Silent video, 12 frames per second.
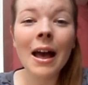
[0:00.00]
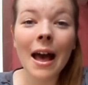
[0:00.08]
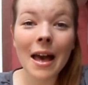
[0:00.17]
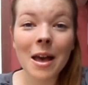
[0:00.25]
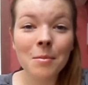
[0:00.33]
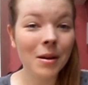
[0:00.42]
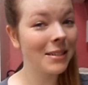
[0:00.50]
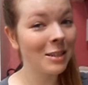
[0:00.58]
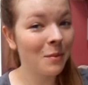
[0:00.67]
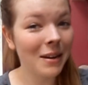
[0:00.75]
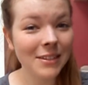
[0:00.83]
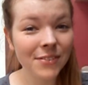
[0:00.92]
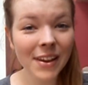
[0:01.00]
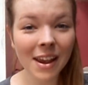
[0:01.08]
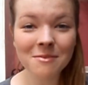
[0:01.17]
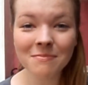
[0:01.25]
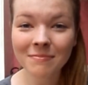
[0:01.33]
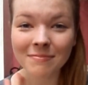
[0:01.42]
I'll see you in my next video.
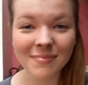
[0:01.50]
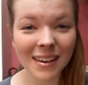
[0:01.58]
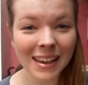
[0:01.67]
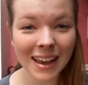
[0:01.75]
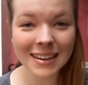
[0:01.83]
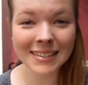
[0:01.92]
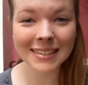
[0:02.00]
Bye guys!